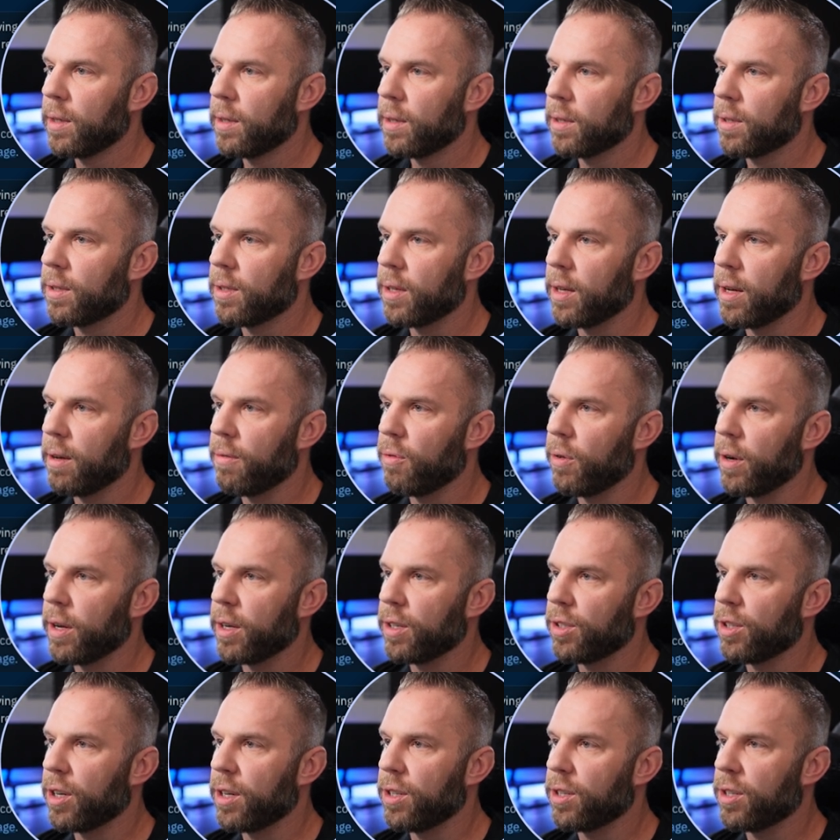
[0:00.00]
let's see if we
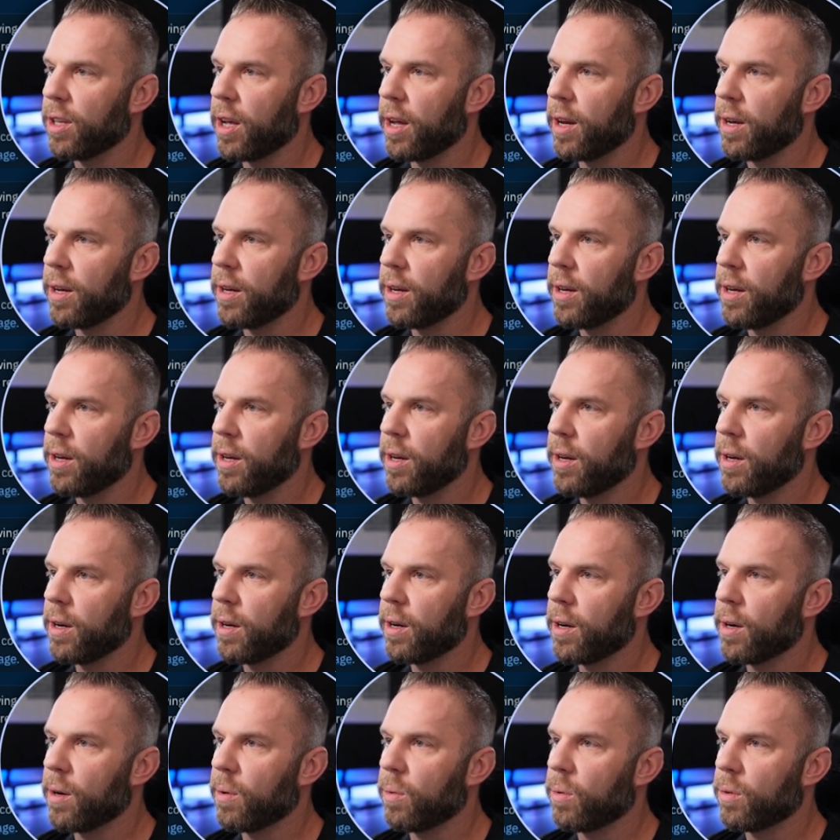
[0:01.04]
can change that in
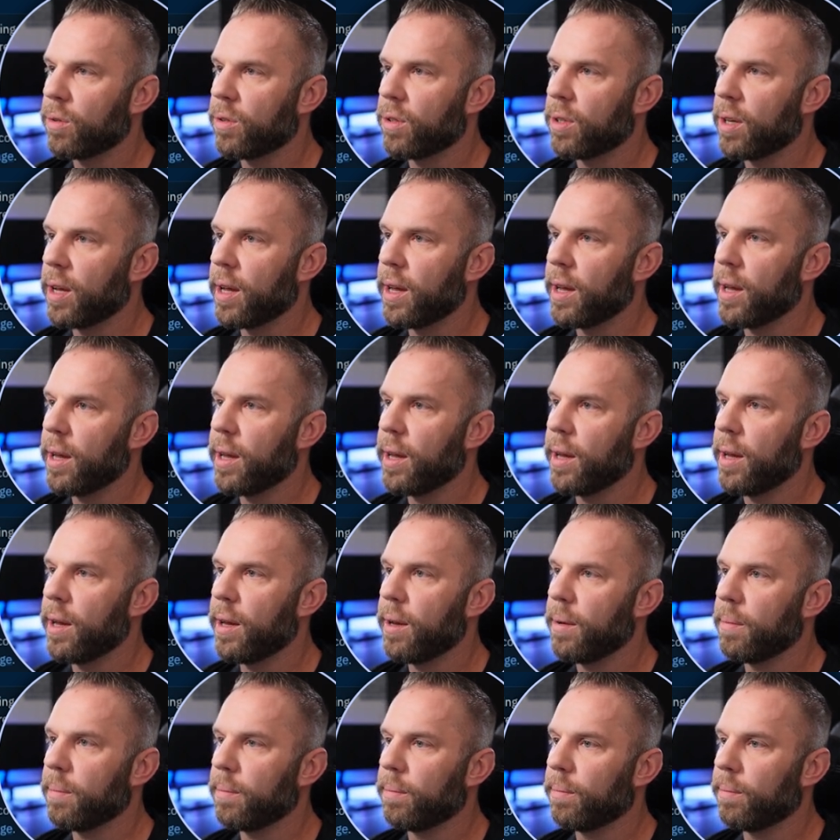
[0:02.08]
here. We'll
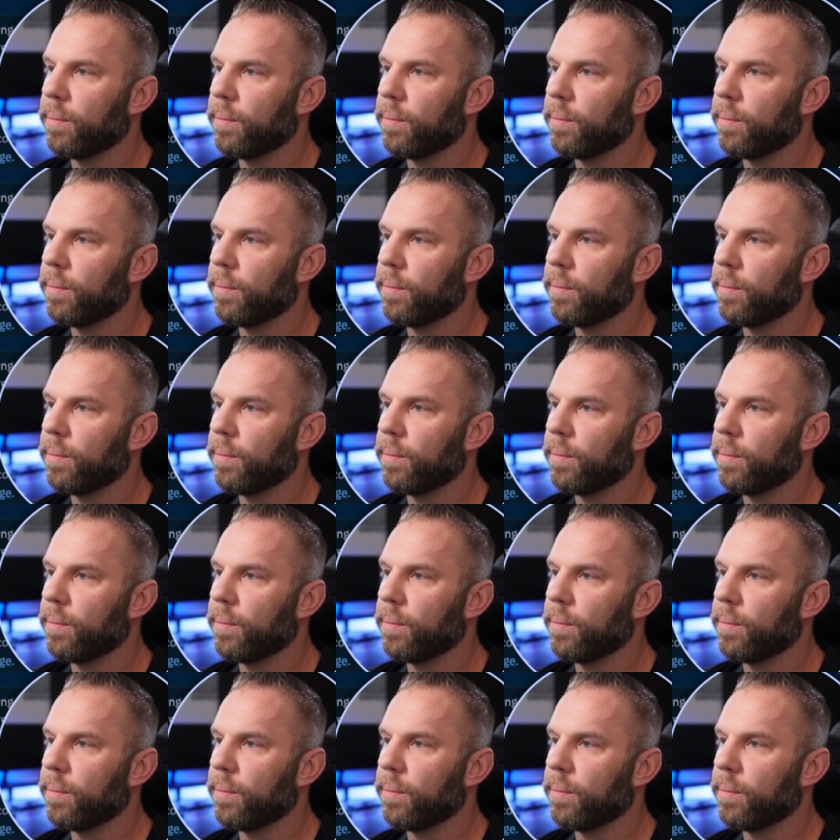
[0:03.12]
say...